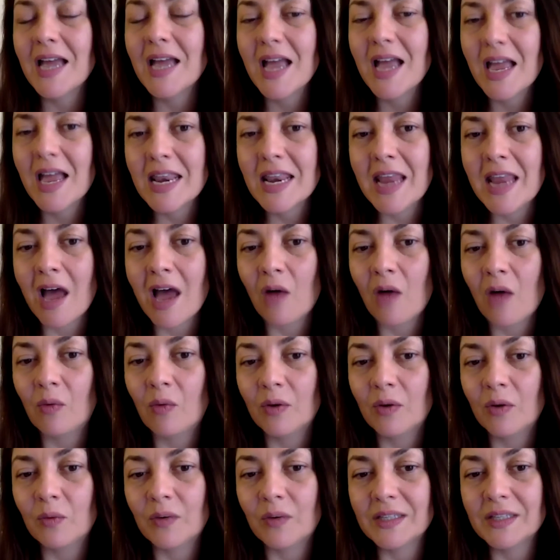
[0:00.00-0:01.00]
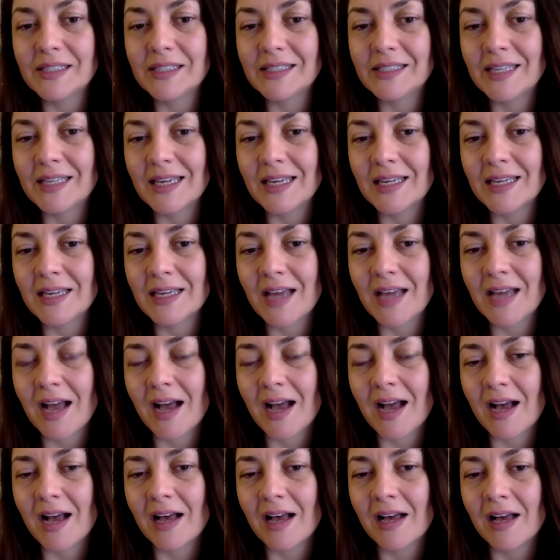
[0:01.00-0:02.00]
now, when we're seeing
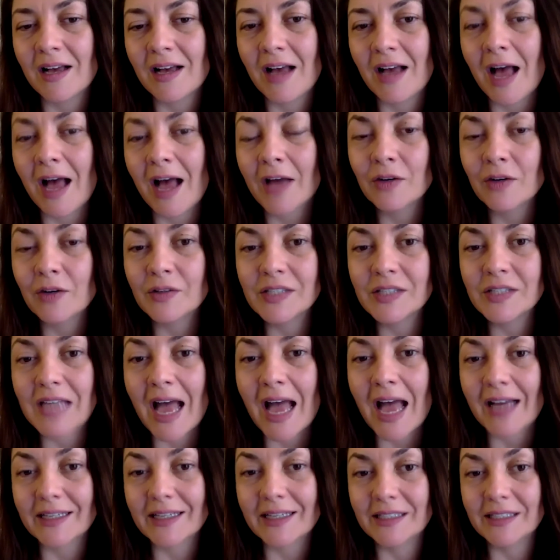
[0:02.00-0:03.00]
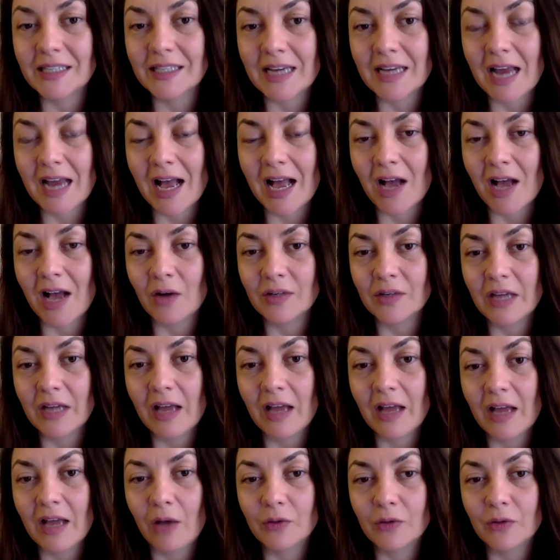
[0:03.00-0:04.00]
adults acting out,
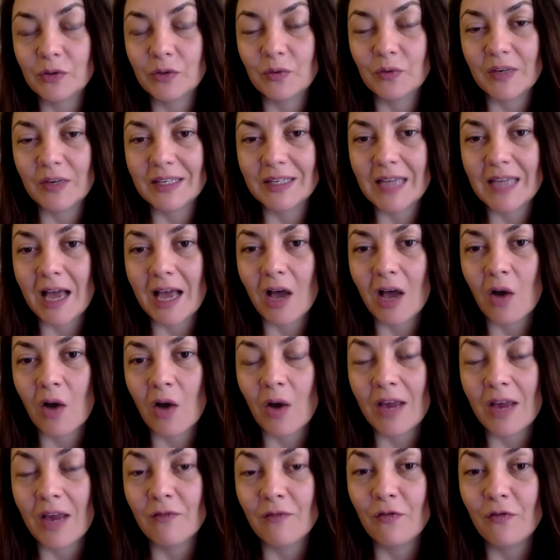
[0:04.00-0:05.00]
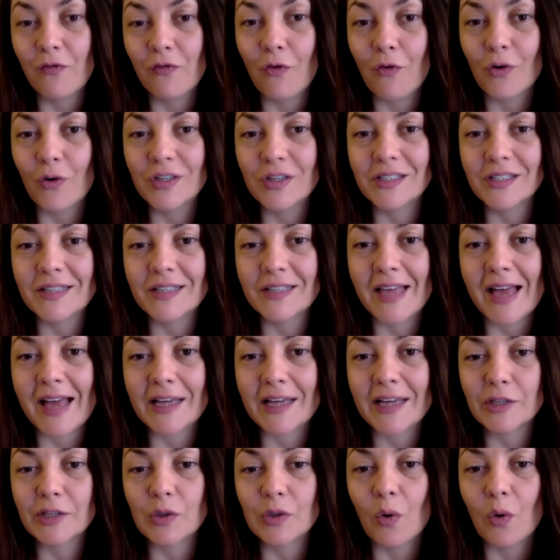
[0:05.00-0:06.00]
how do we now enforce
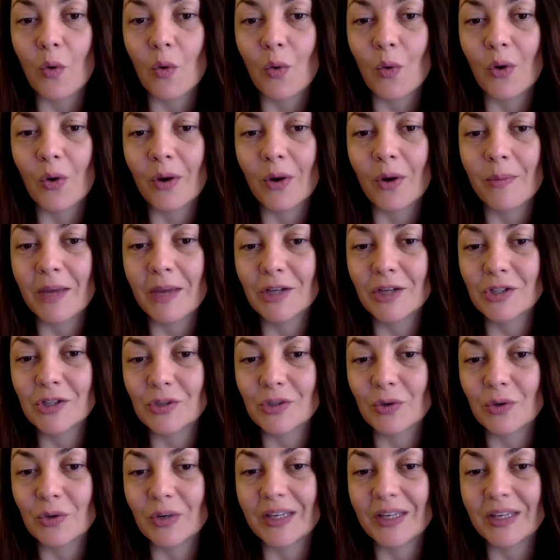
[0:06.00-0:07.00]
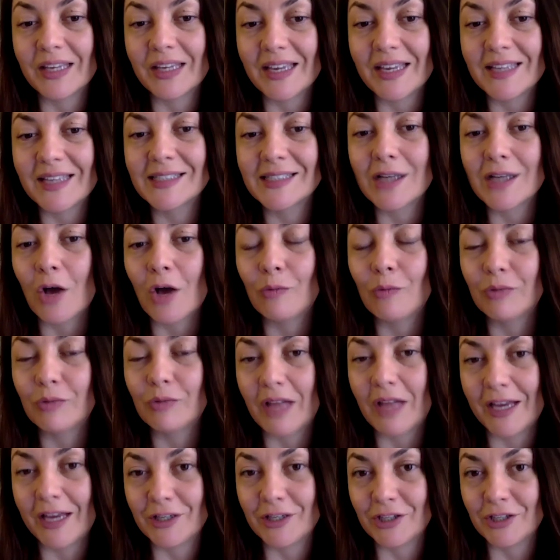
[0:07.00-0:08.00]
that or make sure kids are
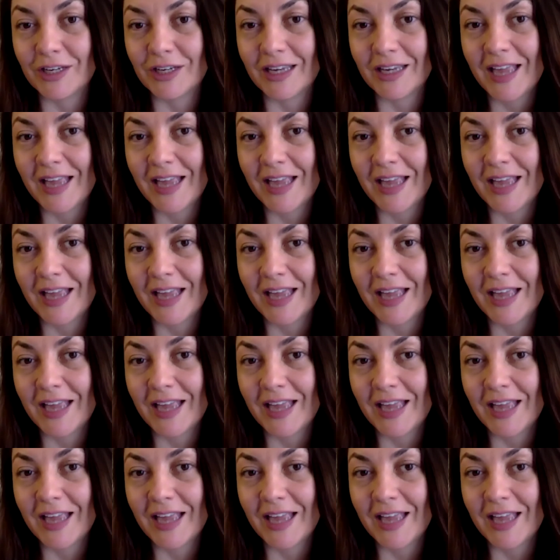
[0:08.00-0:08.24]
obliging?